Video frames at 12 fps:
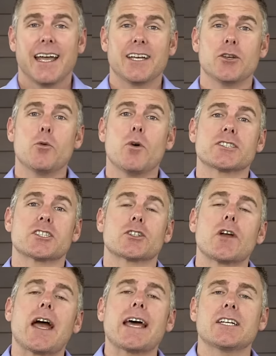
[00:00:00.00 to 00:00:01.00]
And you want
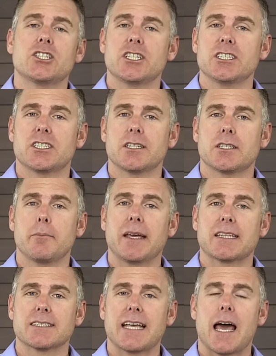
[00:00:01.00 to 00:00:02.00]
strategies to
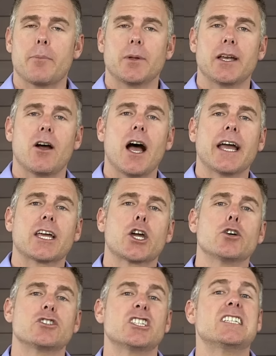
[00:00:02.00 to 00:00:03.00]
make this happen. Now, I
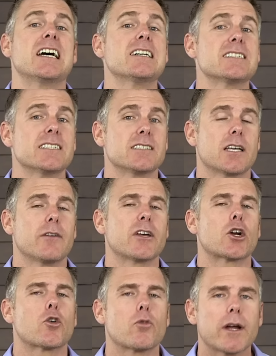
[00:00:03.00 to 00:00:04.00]
coach dozens of
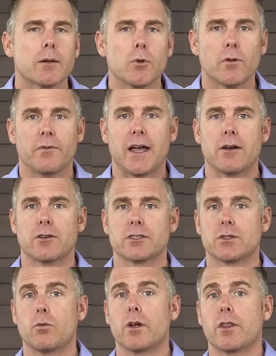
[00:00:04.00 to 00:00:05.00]
incredible
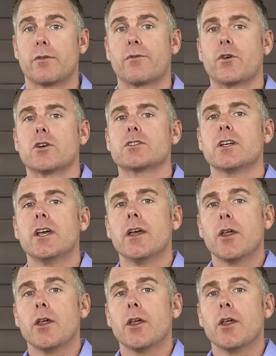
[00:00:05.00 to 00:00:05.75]
founders, and one of the first